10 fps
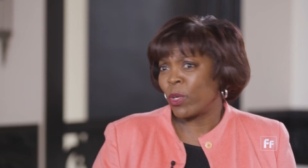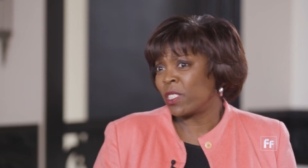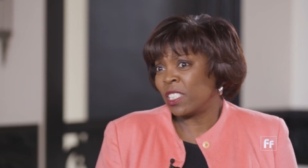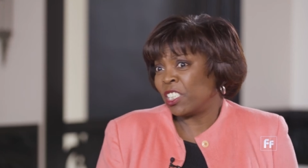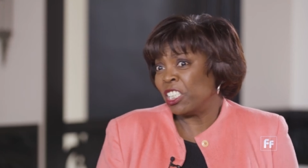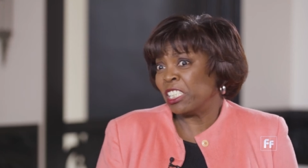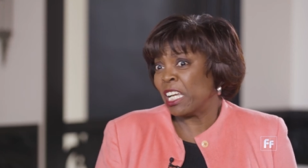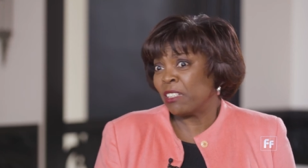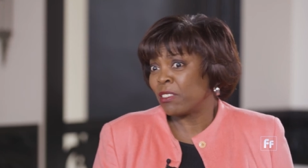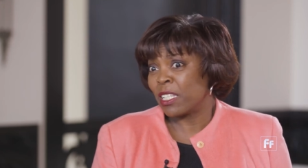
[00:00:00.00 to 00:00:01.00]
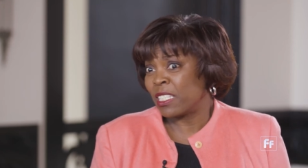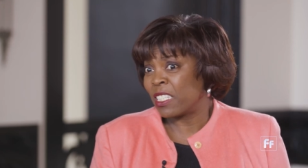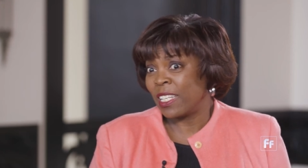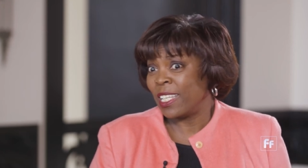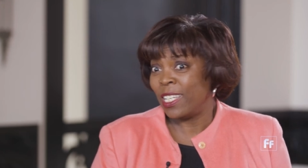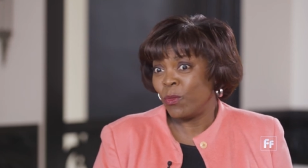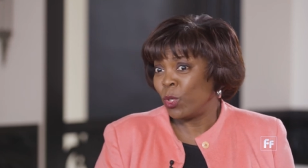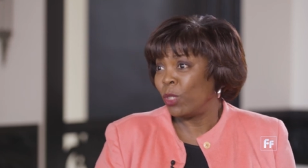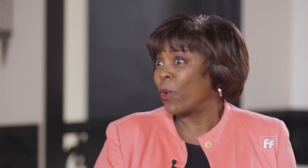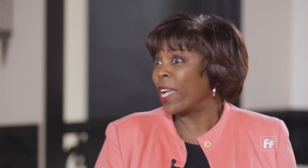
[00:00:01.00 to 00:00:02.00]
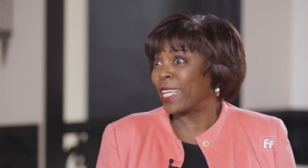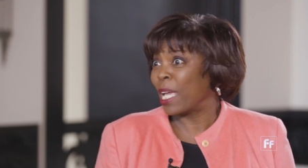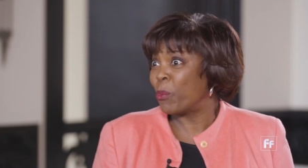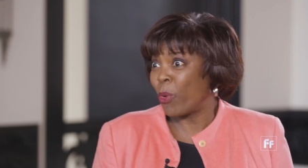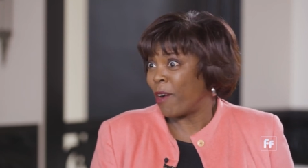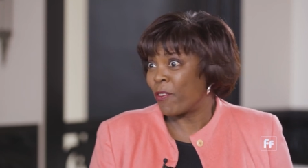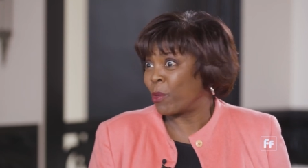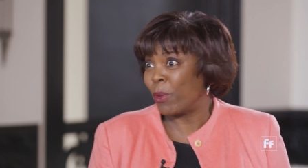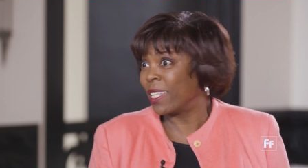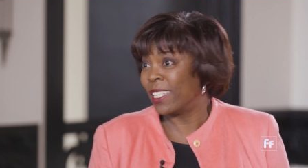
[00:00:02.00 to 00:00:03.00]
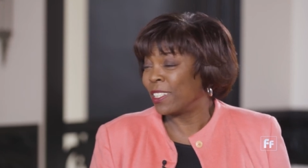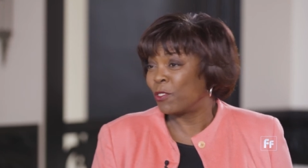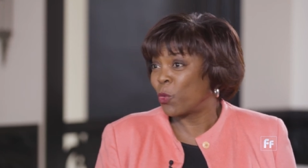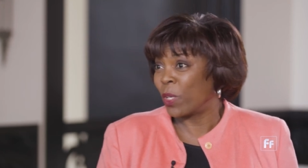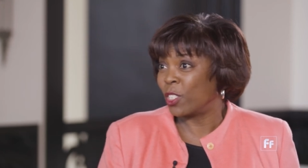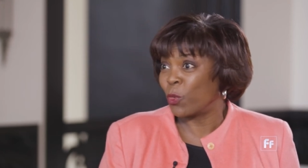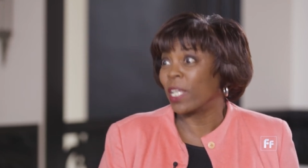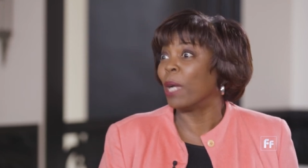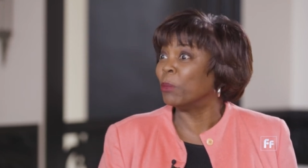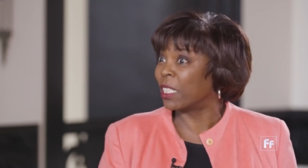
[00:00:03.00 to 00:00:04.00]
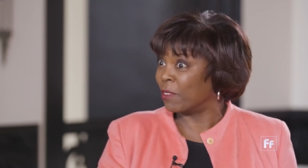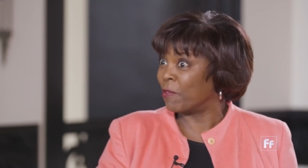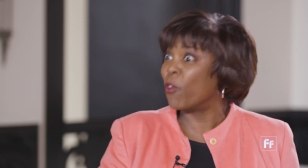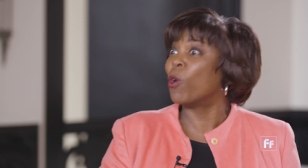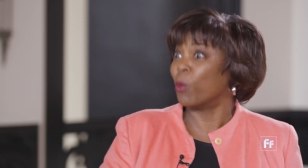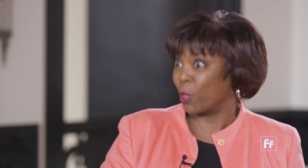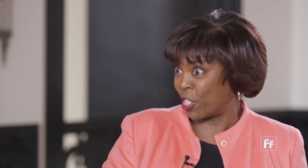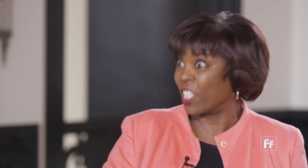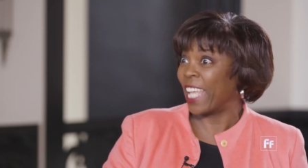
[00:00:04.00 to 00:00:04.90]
President Xi now says that he will eradicate poverty by the end of 2020. I'm looking forward to